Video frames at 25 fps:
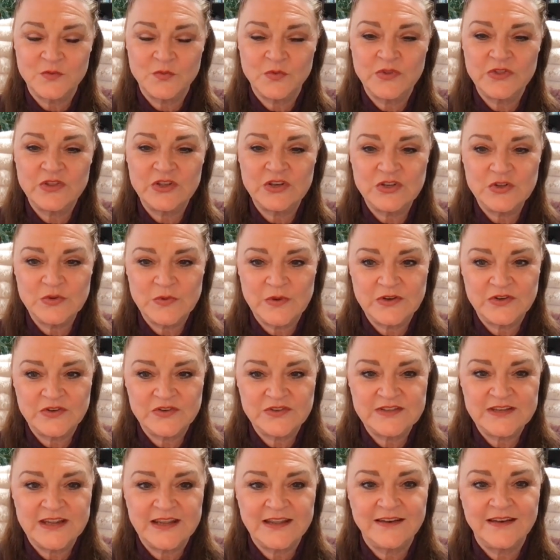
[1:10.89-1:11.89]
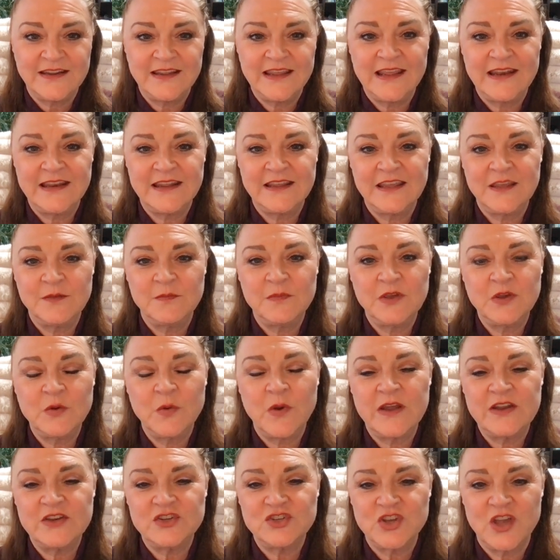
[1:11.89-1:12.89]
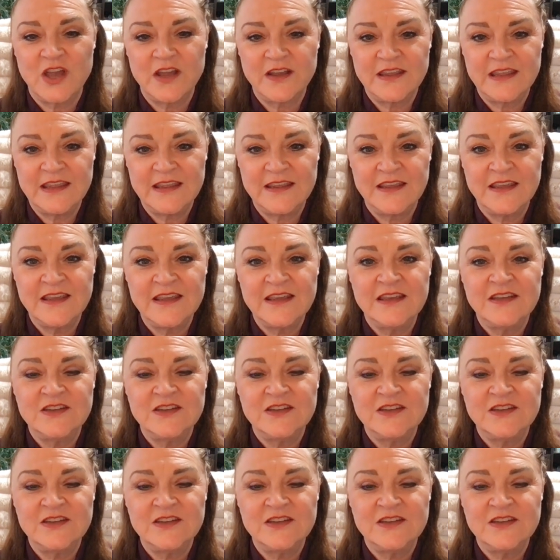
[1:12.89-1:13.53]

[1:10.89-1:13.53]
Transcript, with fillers: with a new understanding and it can be quite shocking